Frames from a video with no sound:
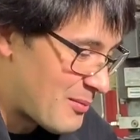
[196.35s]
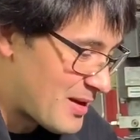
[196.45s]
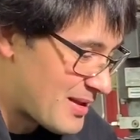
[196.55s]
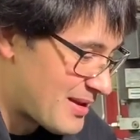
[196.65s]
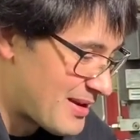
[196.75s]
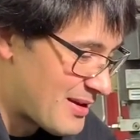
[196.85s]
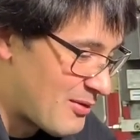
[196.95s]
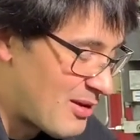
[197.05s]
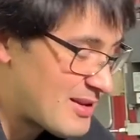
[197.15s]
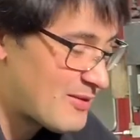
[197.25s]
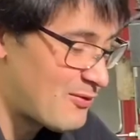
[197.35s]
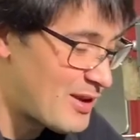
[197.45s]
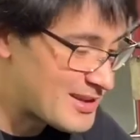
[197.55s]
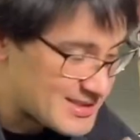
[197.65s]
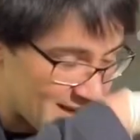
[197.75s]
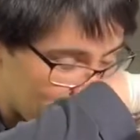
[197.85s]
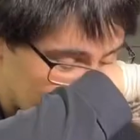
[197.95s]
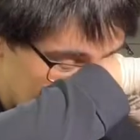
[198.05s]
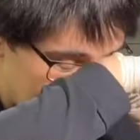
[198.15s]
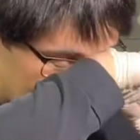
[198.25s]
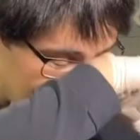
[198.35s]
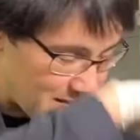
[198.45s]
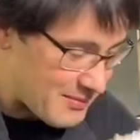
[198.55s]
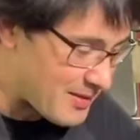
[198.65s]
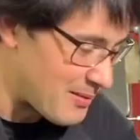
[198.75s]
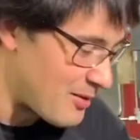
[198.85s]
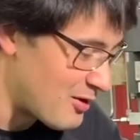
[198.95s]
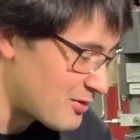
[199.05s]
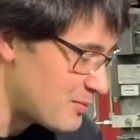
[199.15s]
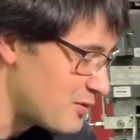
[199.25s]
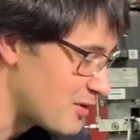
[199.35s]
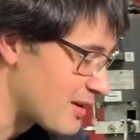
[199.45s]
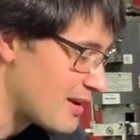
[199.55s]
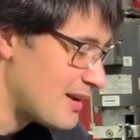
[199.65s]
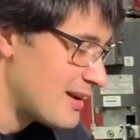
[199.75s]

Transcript: But uh, one funny thing which I remember about Buick,